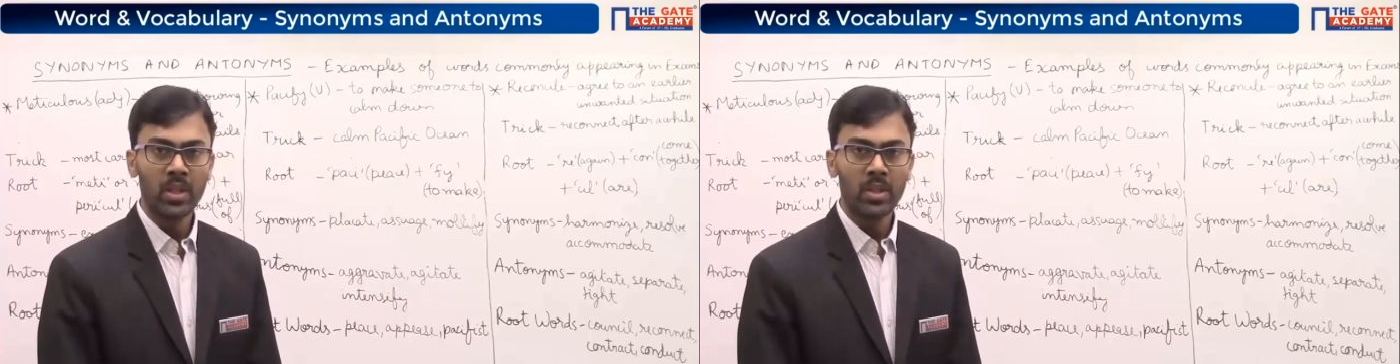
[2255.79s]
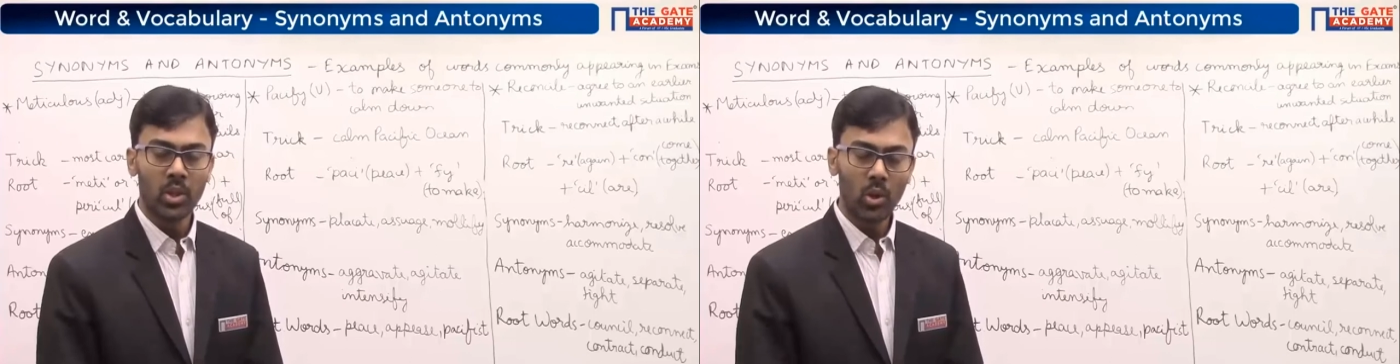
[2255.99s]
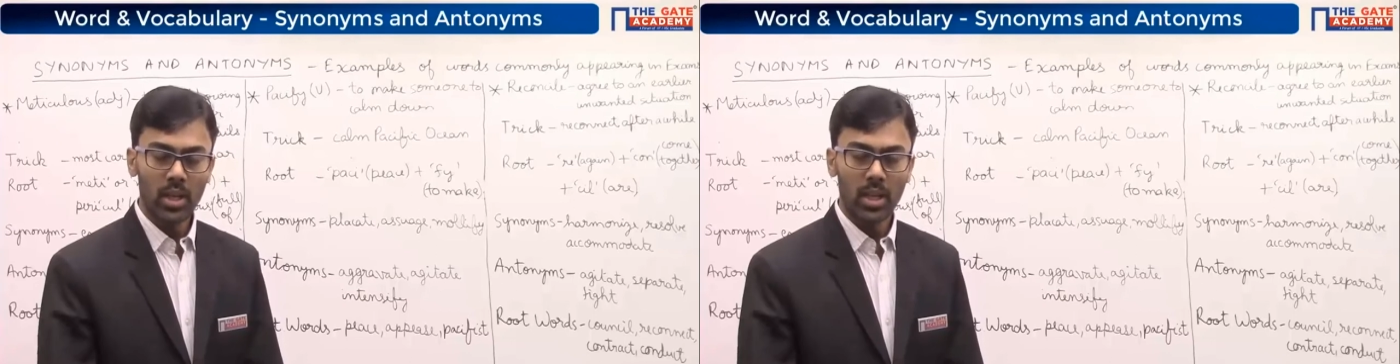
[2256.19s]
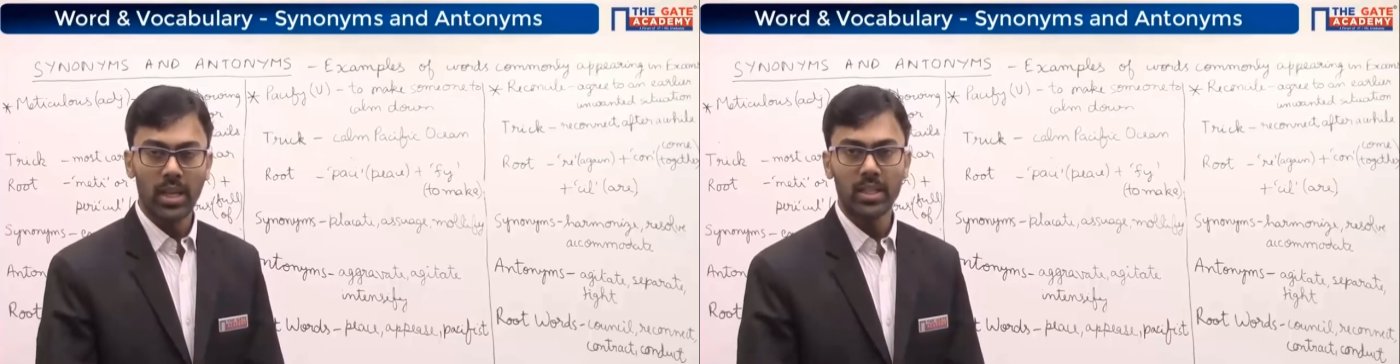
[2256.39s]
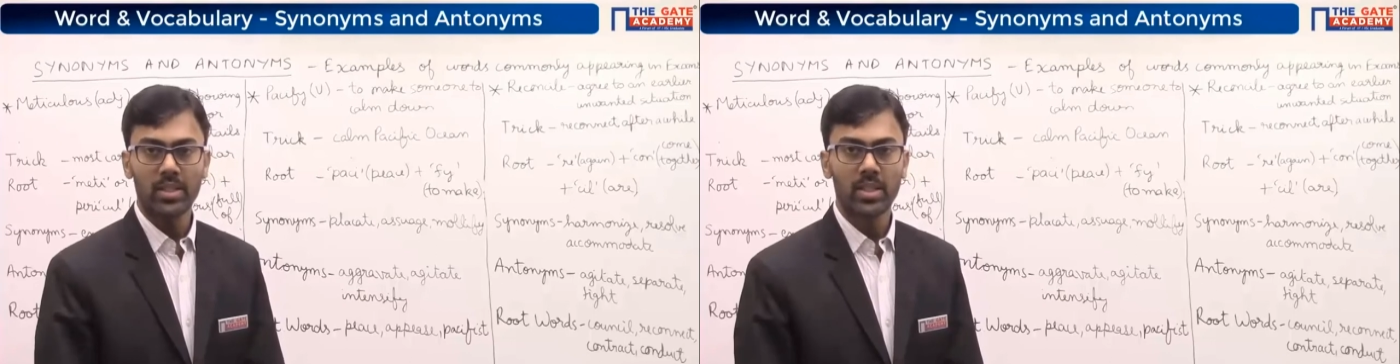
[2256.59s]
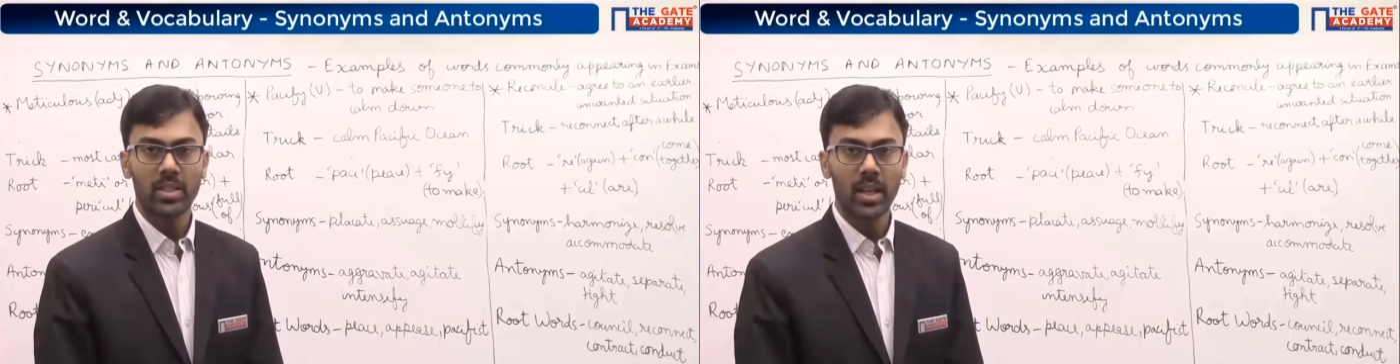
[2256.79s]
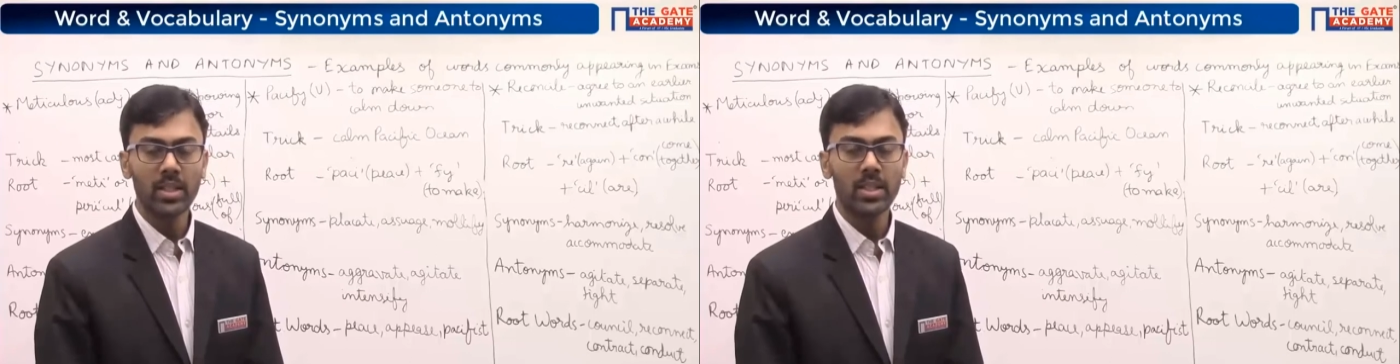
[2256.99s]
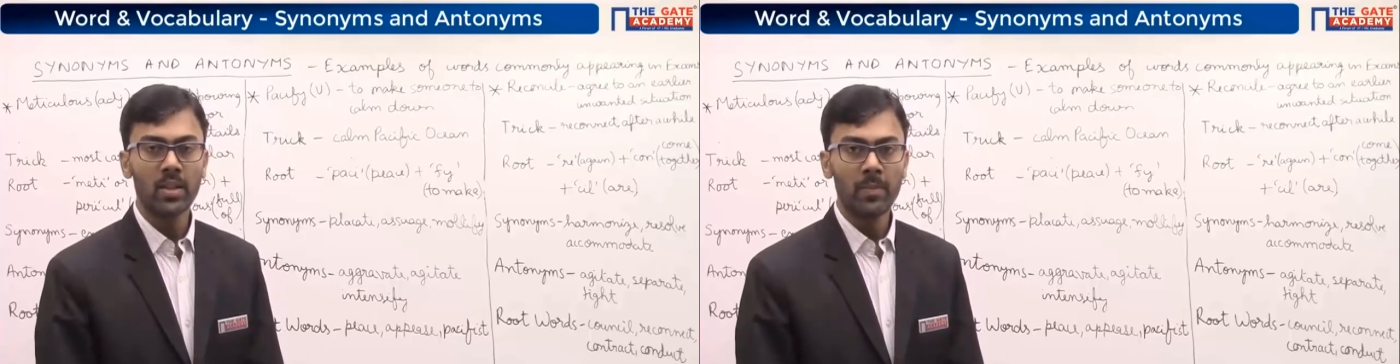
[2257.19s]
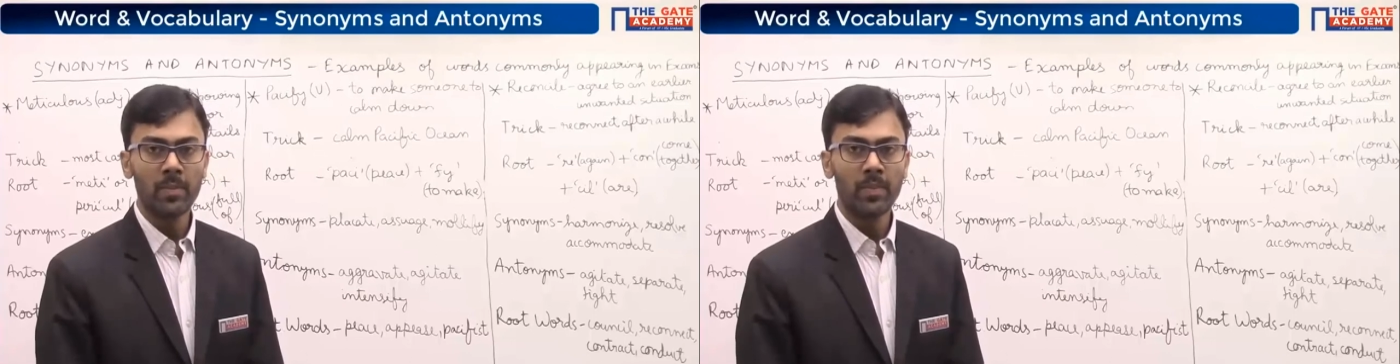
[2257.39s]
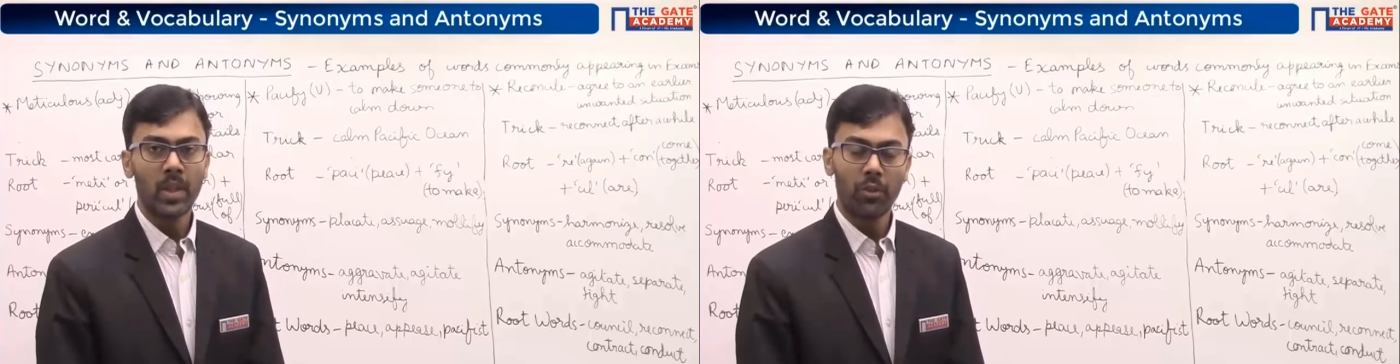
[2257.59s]
So let us discuss
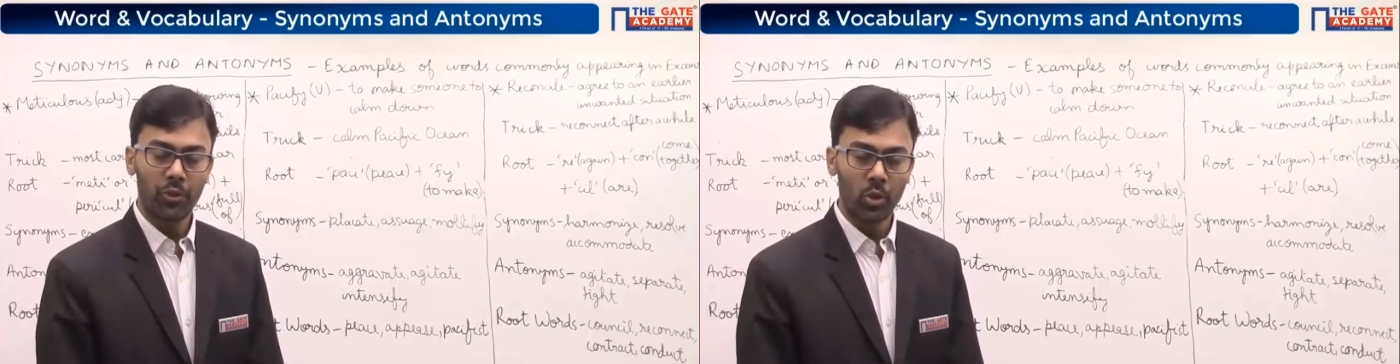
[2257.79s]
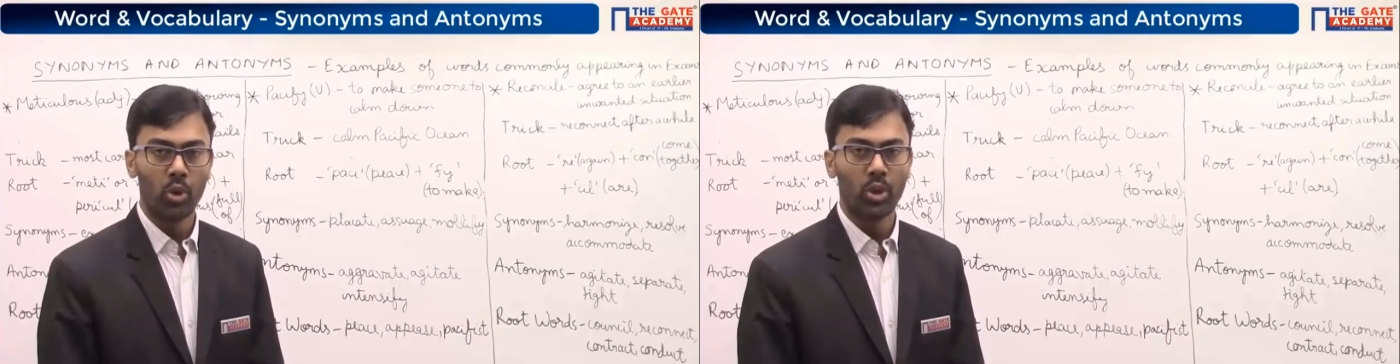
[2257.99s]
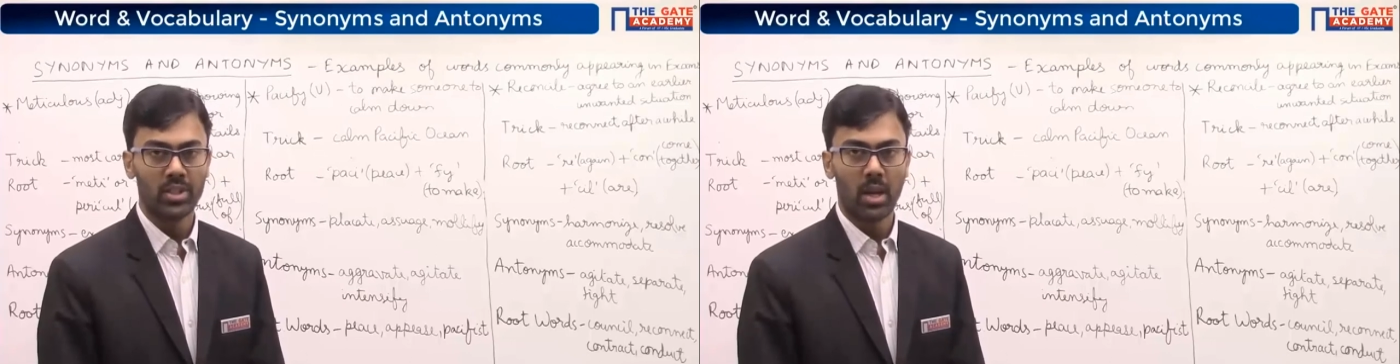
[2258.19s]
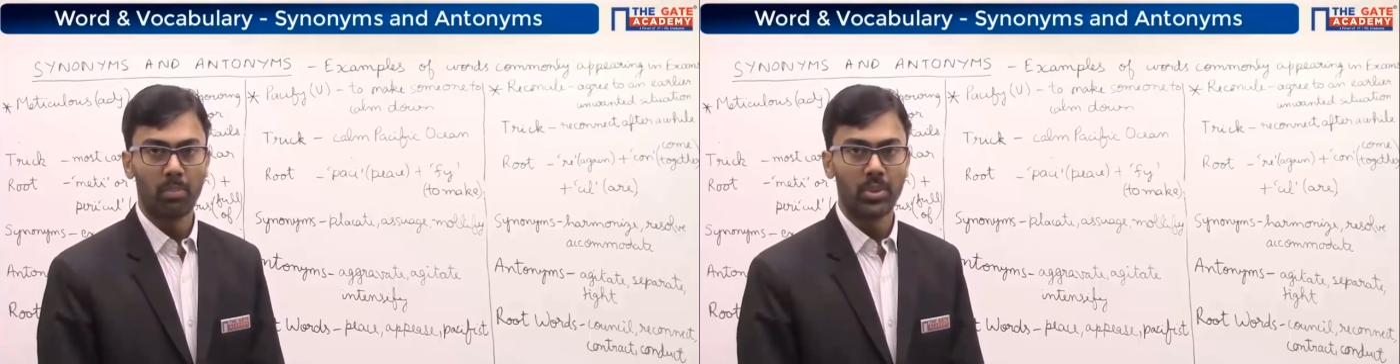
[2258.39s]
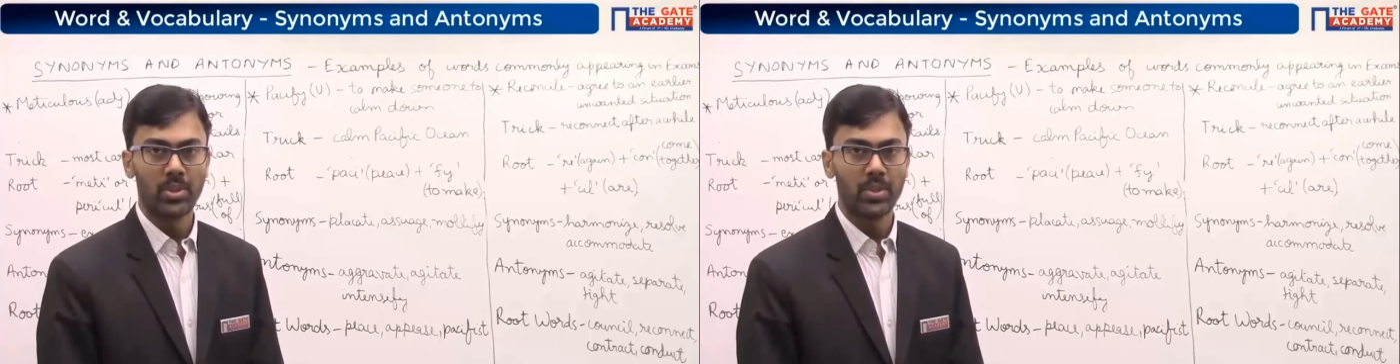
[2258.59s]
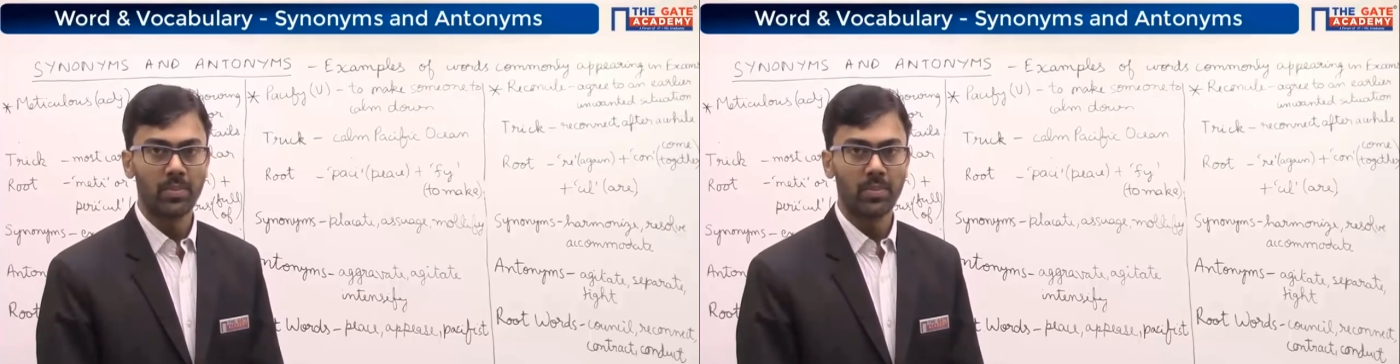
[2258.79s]
a few more examples.